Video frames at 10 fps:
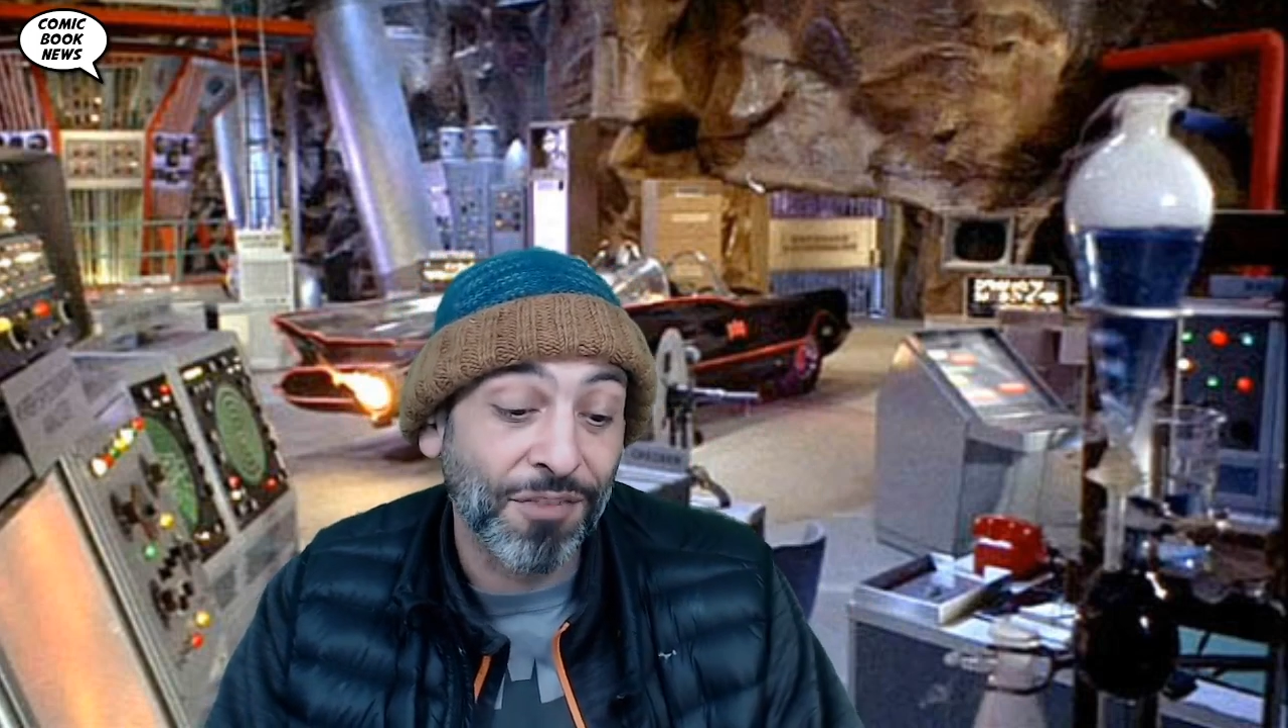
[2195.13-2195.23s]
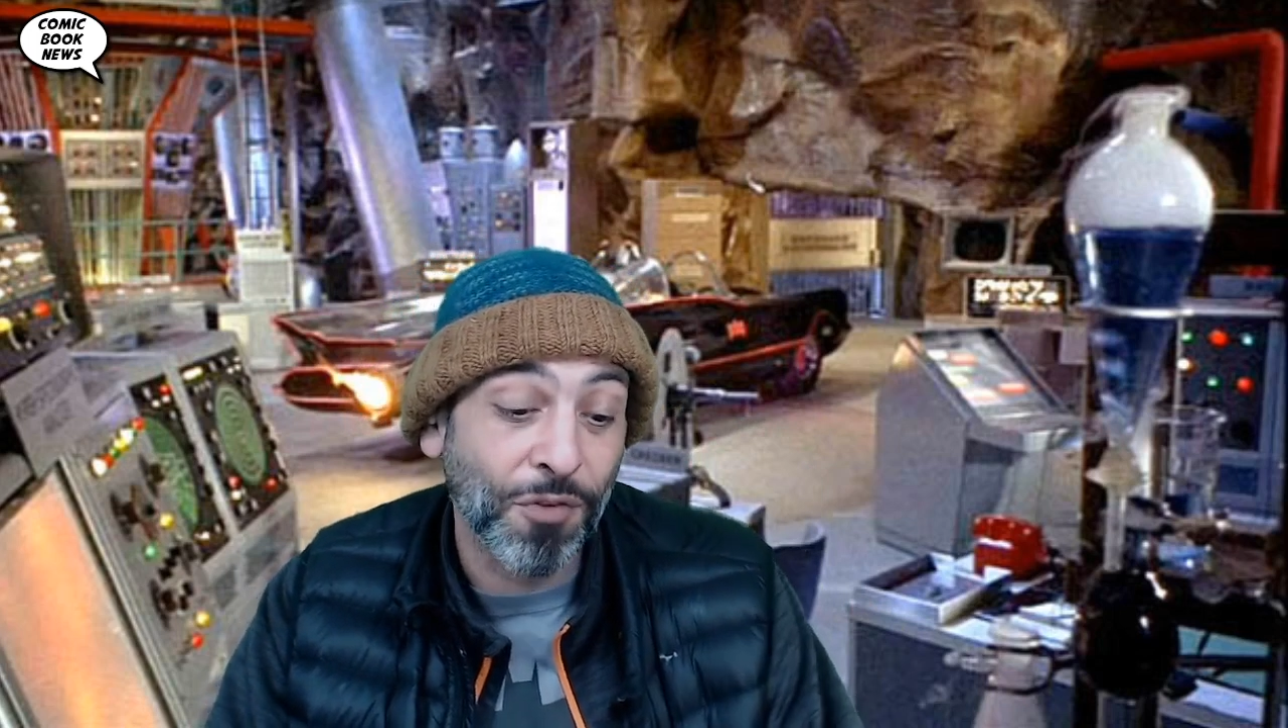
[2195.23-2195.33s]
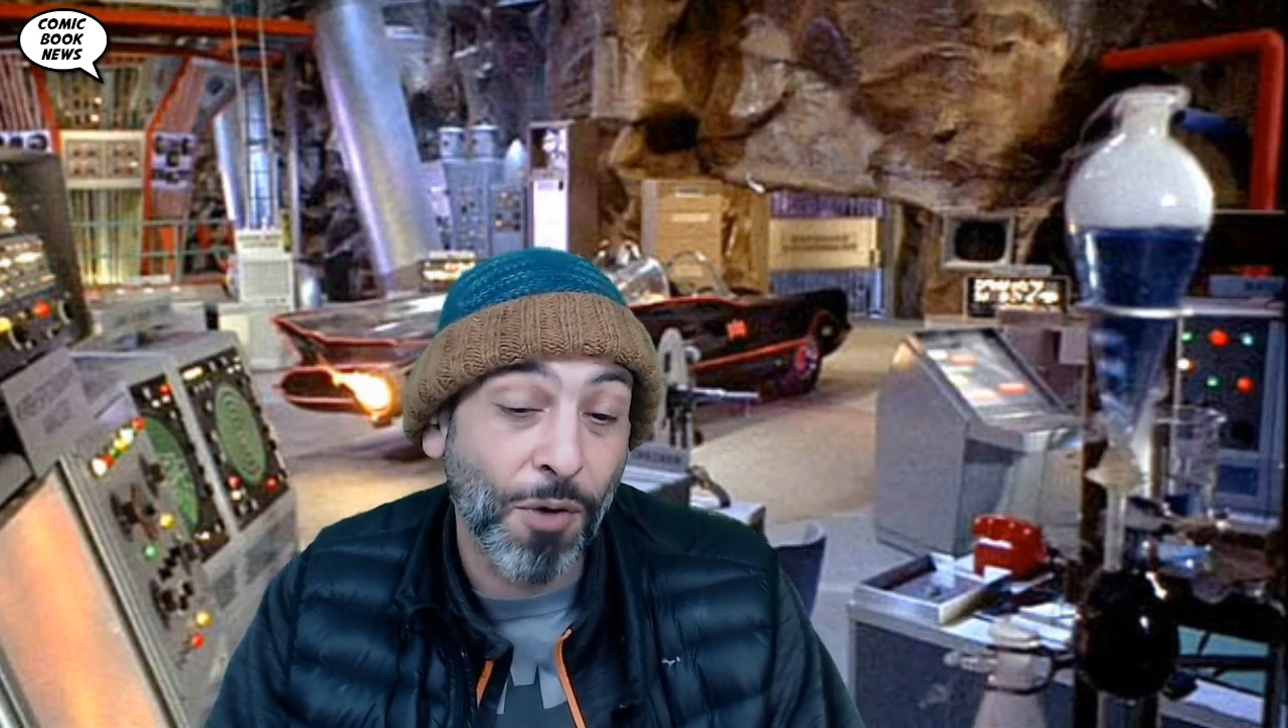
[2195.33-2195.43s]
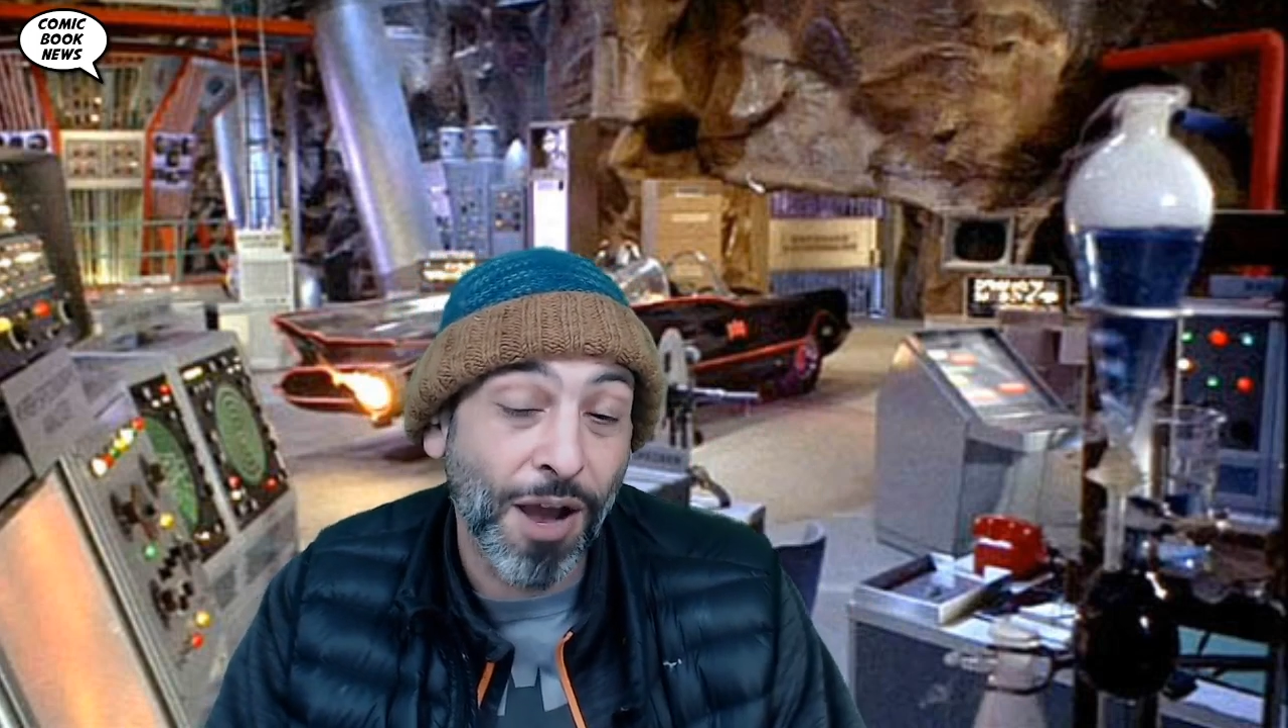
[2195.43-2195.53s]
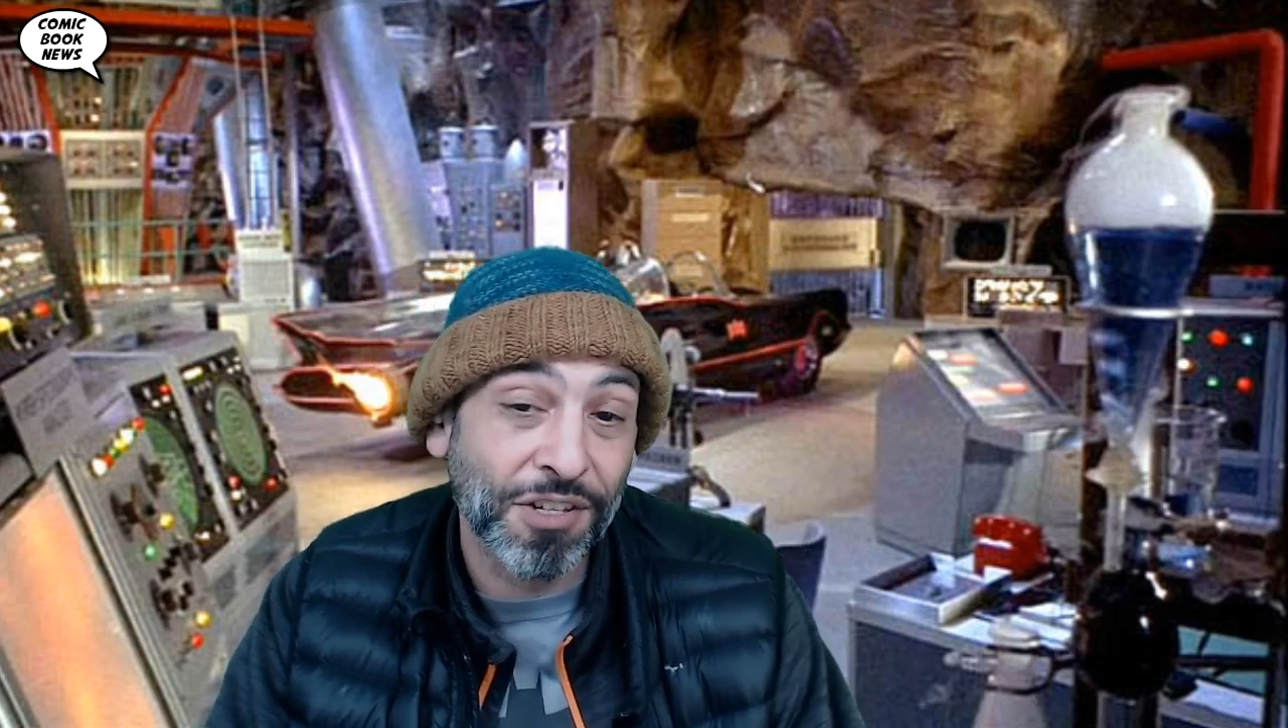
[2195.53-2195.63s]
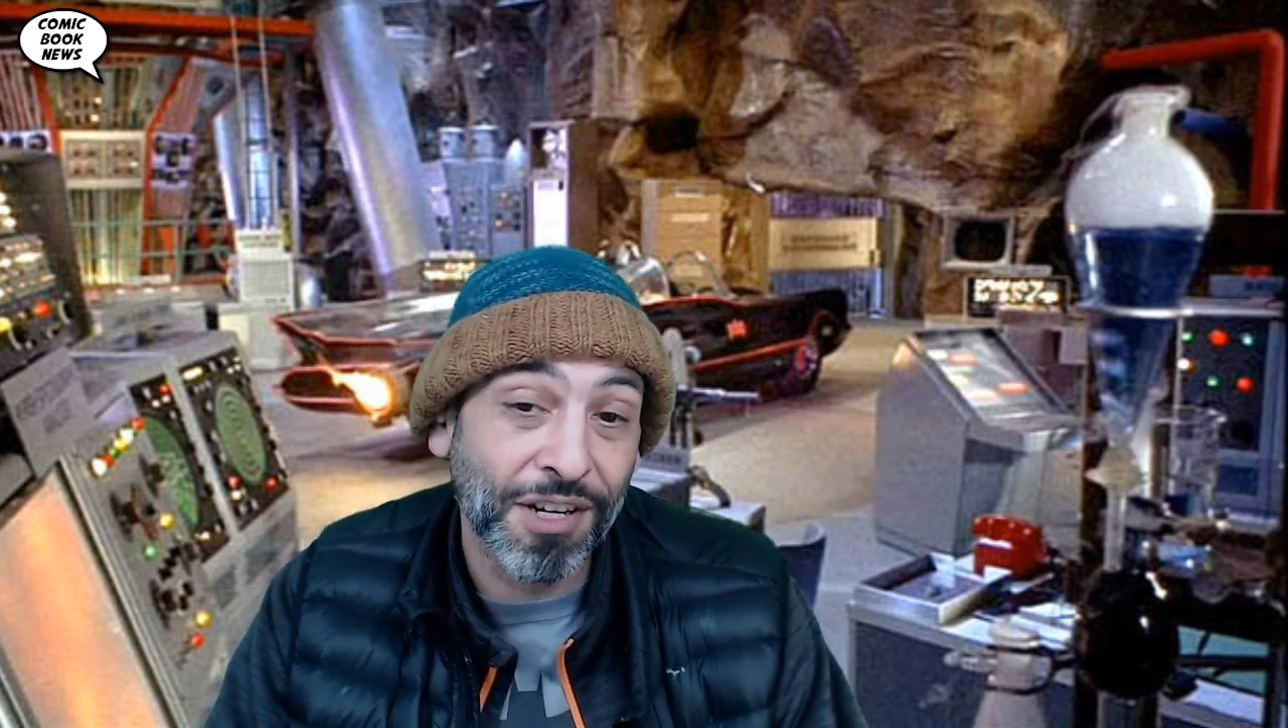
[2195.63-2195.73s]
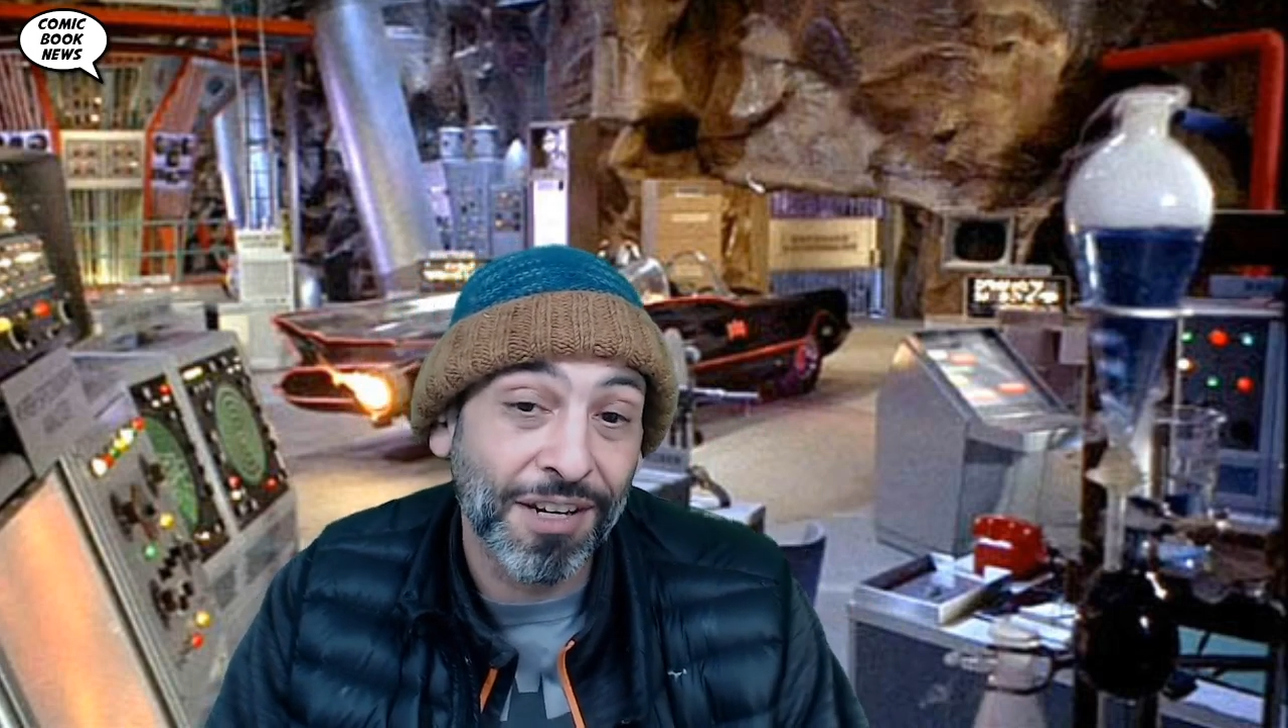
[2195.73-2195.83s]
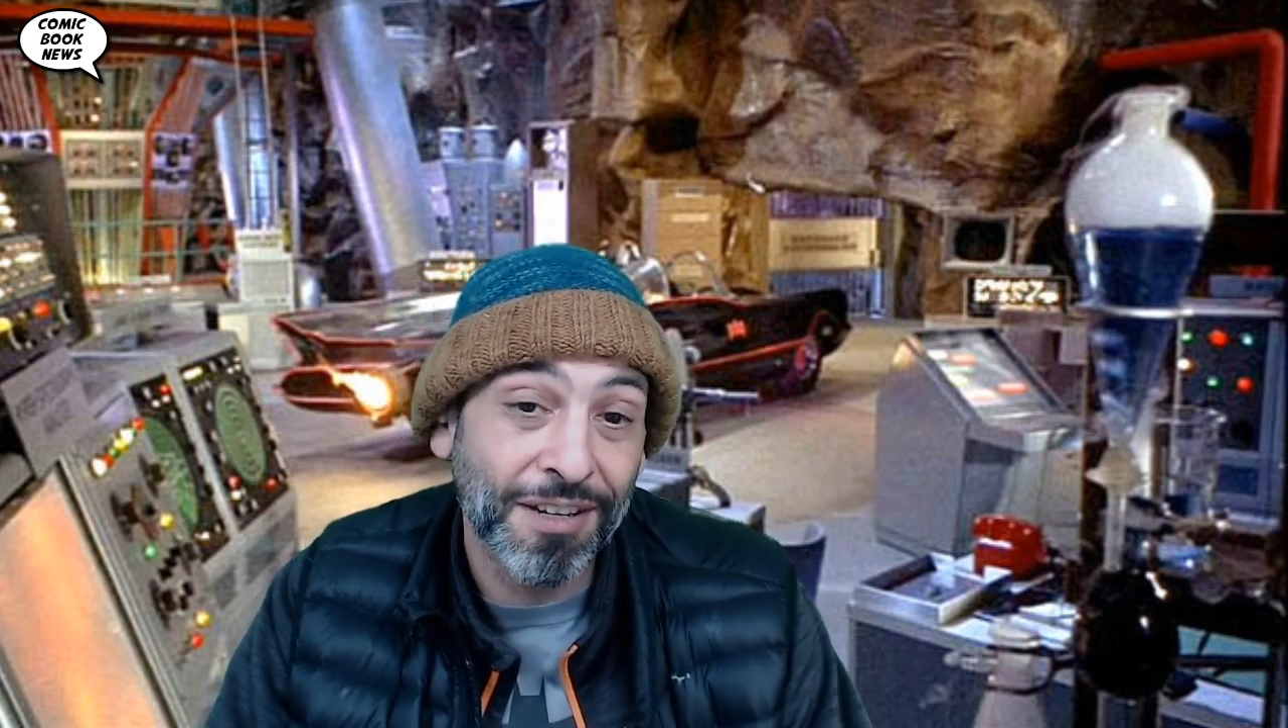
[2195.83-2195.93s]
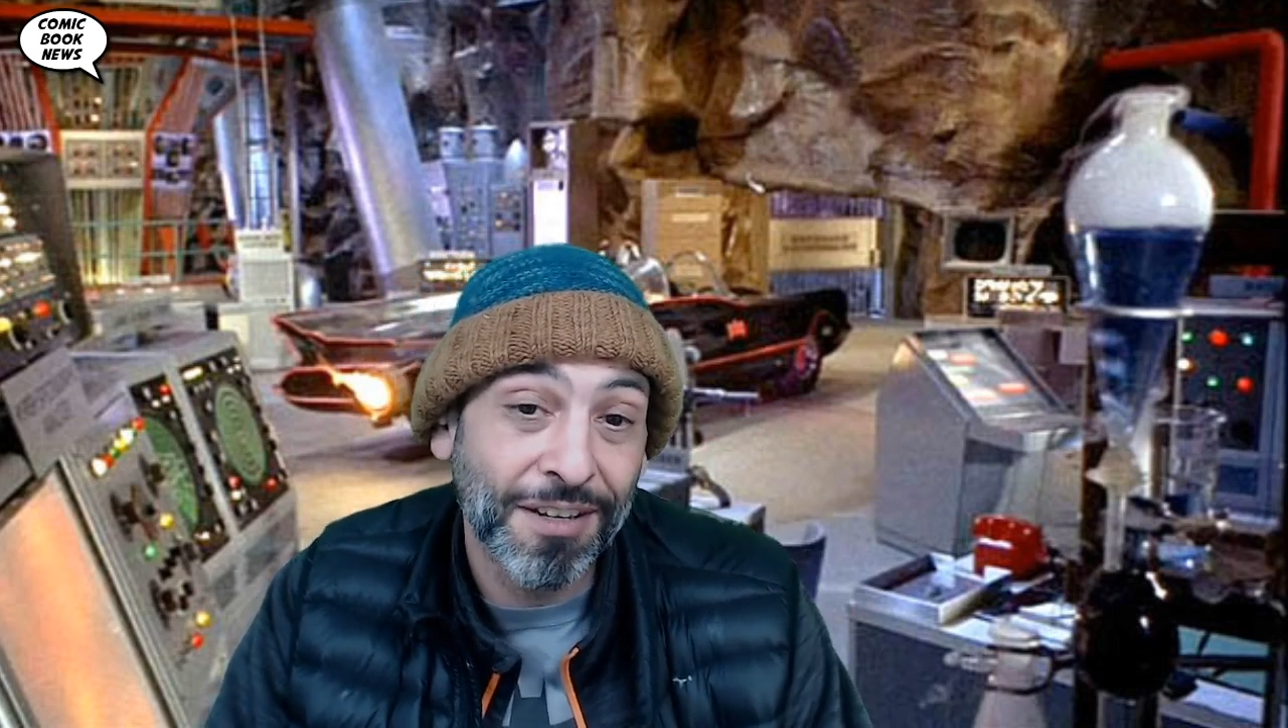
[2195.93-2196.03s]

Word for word: for watching.